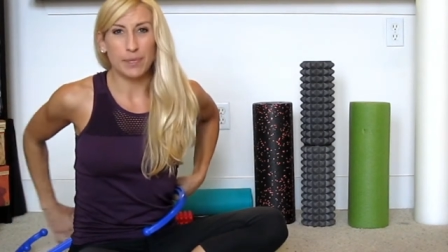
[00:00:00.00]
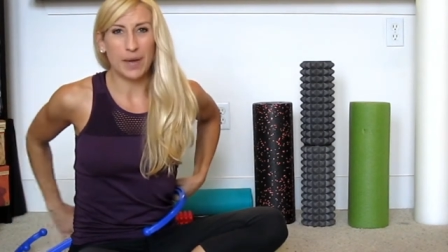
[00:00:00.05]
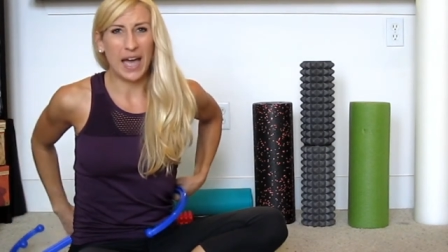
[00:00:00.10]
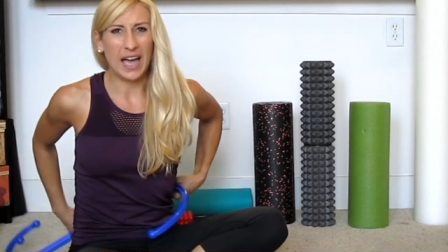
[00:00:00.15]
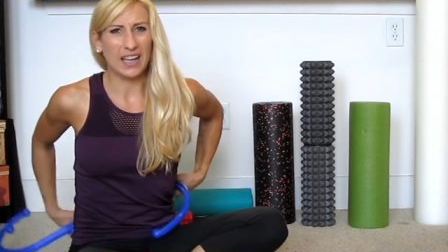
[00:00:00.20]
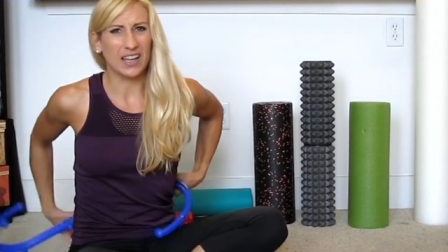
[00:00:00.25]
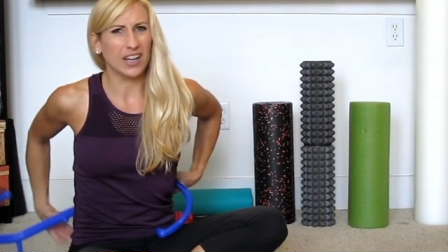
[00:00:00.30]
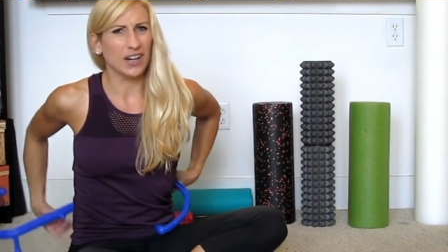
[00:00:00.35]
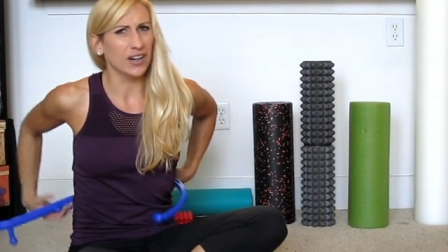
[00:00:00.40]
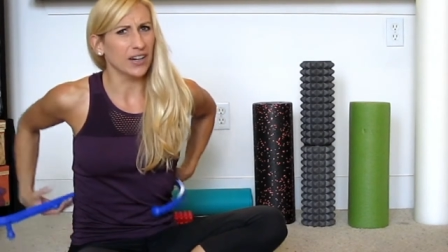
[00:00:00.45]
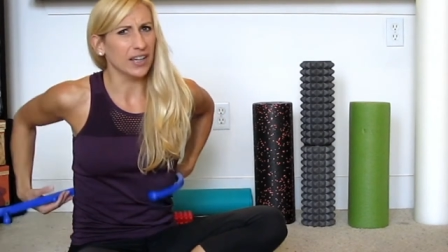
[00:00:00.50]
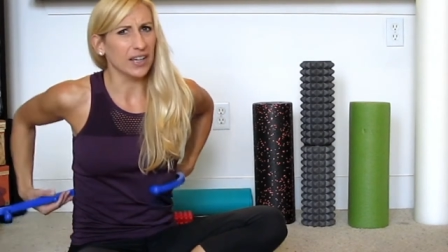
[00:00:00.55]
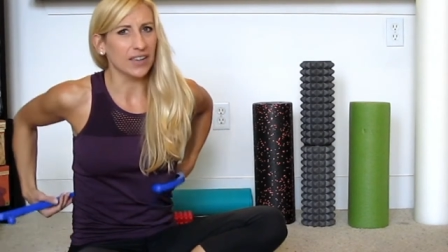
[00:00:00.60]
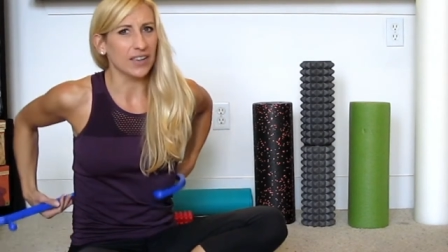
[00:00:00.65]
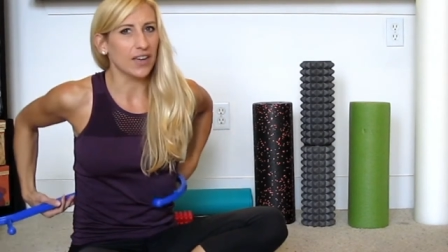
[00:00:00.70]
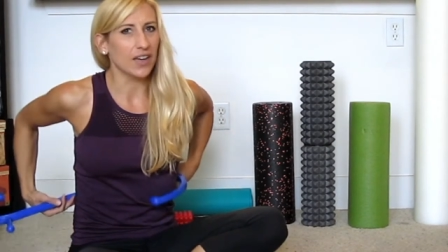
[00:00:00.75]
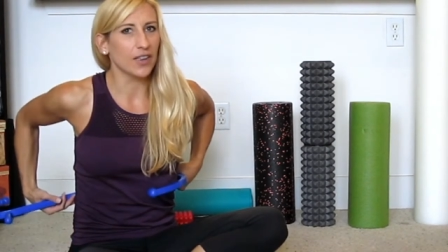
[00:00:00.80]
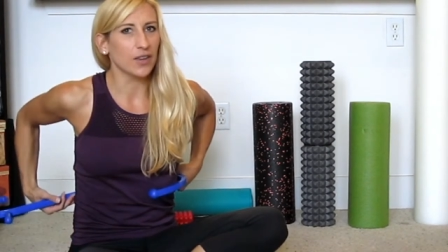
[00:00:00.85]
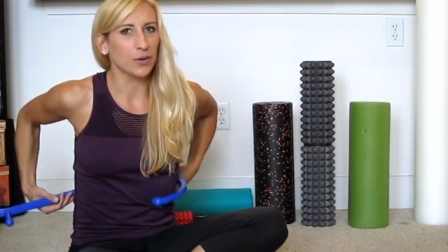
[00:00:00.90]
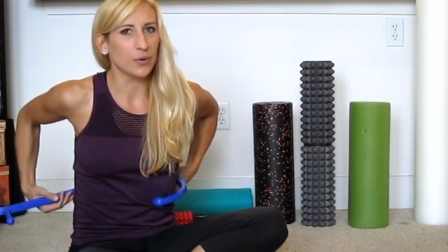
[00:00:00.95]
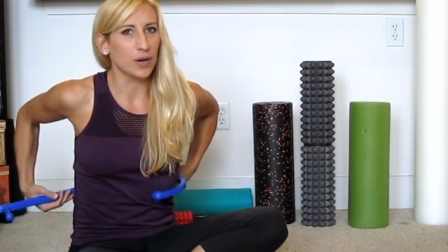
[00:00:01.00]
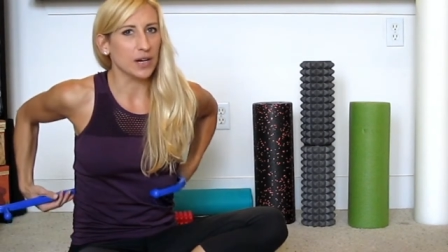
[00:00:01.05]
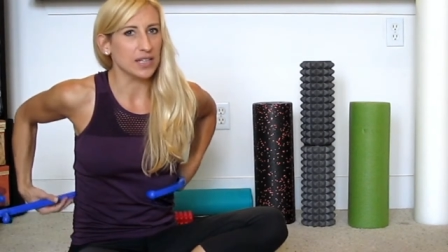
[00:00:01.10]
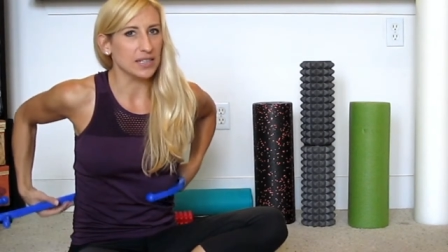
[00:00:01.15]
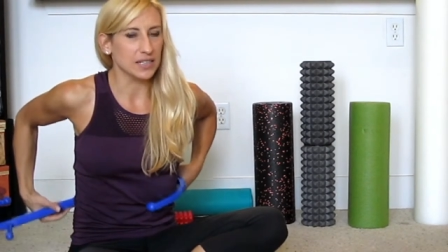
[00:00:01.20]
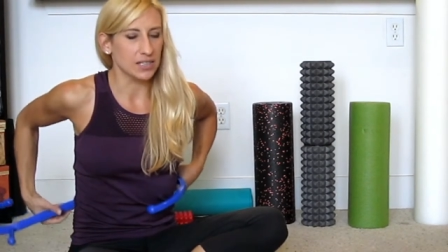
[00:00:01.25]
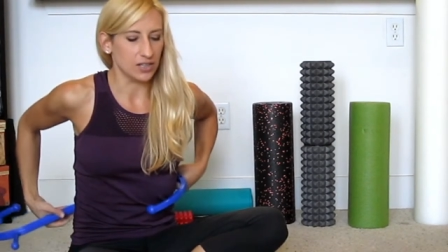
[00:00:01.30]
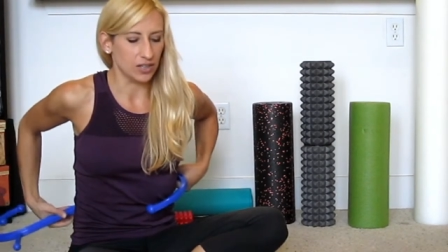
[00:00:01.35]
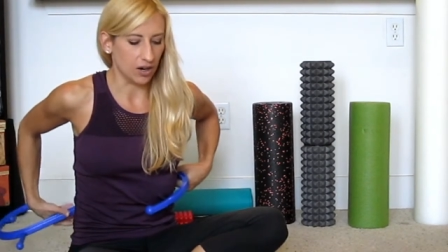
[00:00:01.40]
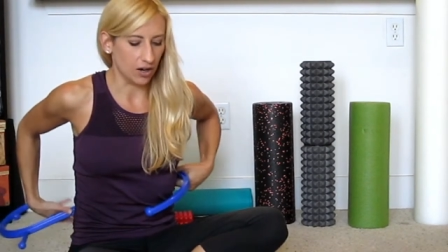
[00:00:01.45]
back area that
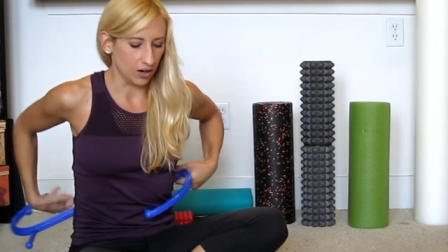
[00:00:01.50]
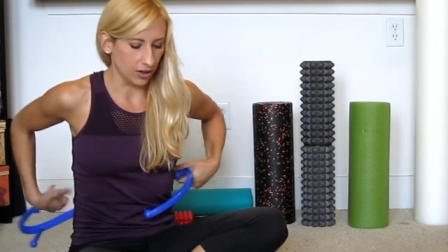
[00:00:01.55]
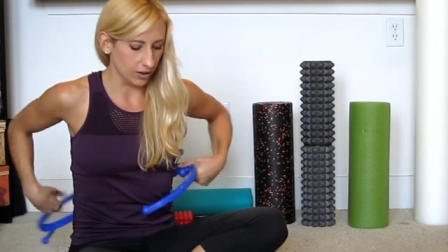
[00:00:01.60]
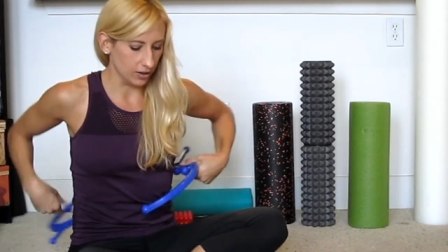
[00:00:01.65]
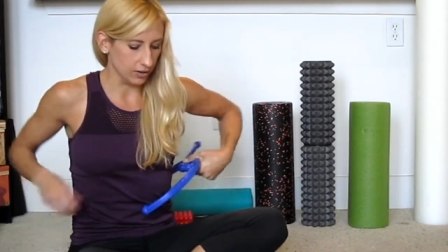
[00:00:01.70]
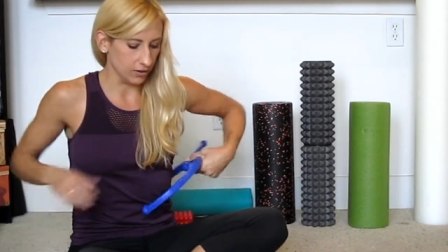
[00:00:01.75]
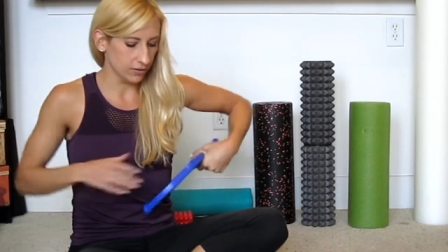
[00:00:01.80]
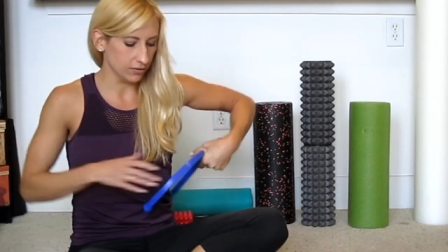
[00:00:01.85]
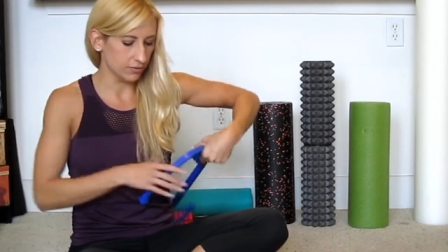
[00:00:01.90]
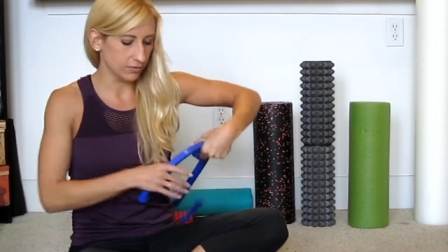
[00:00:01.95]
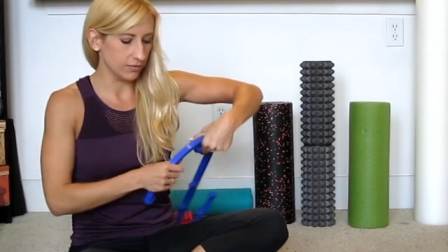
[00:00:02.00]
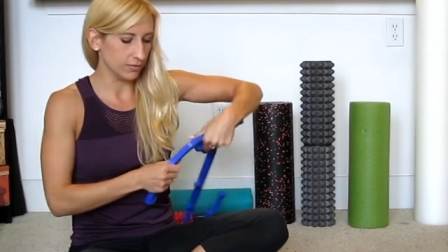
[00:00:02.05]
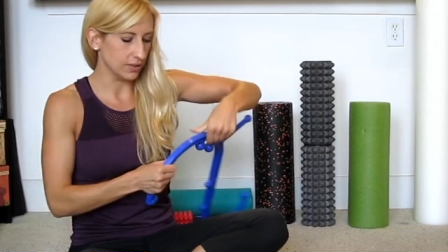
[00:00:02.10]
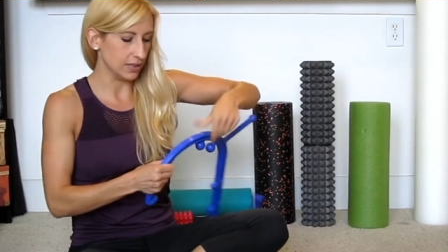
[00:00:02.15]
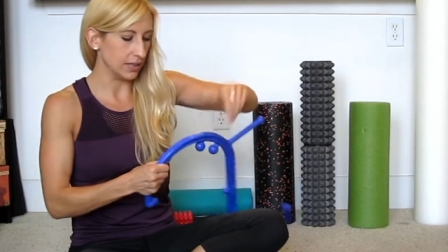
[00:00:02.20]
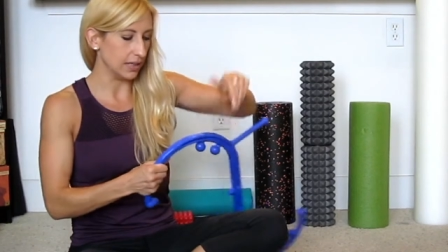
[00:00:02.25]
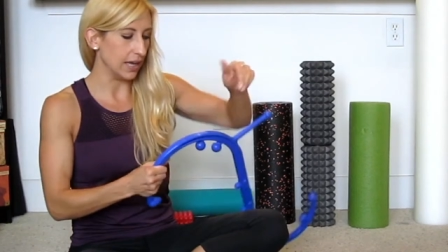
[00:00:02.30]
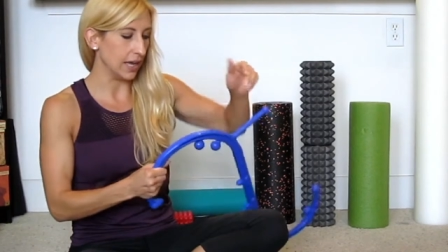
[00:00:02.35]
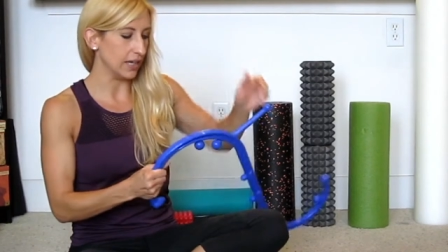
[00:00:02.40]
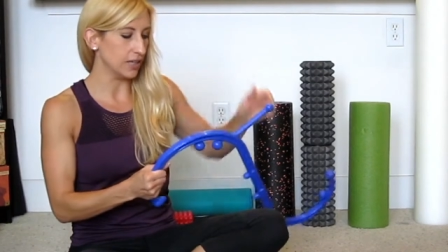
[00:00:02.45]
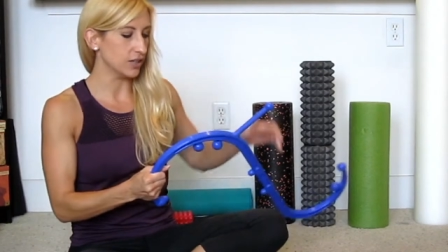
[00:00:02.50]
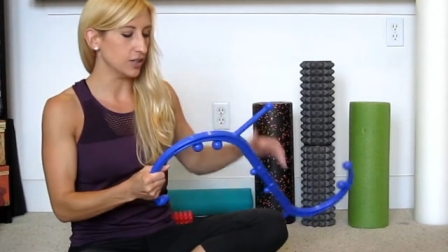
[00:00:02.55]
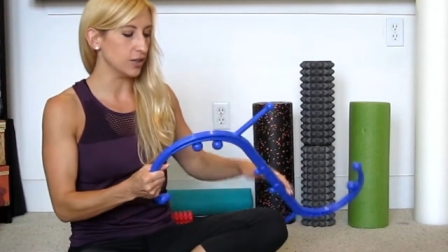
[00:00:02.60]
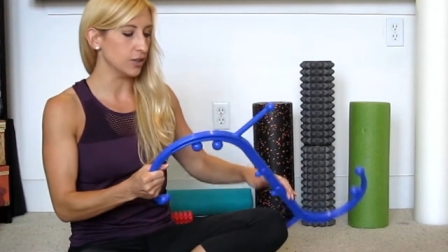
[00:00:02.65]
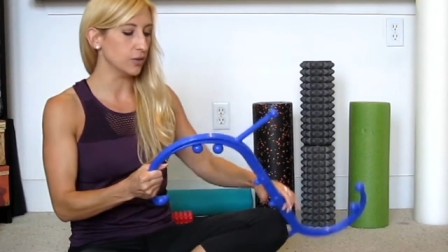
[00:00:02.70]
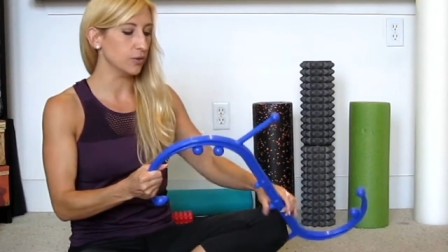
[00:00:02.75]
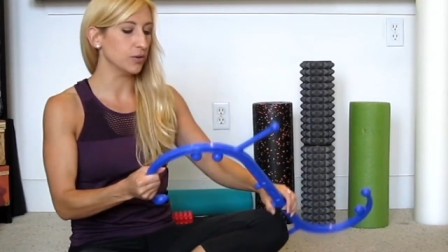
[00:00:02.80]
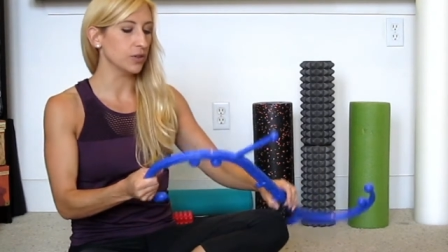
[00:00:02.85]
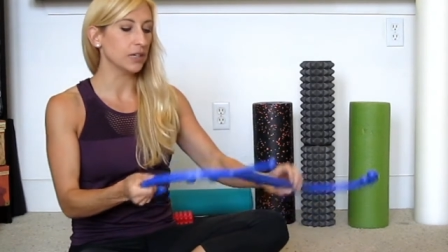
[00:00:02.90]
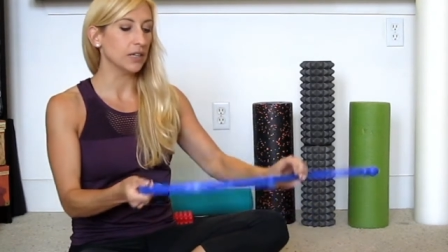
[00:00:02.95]
otherwise it's hard to get
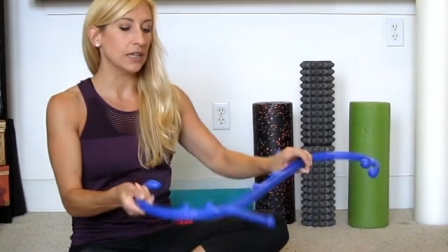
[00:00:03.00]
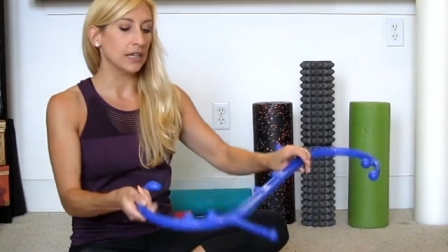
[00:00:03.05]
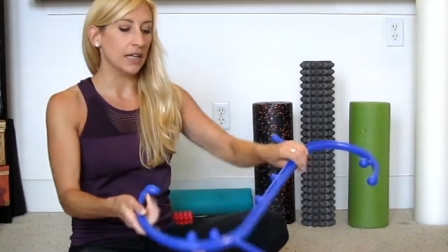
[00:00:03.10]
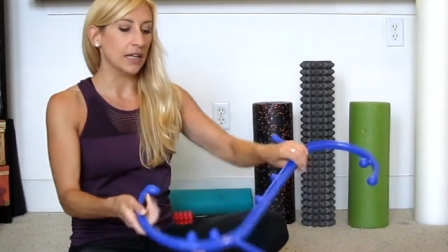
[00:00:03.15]
to.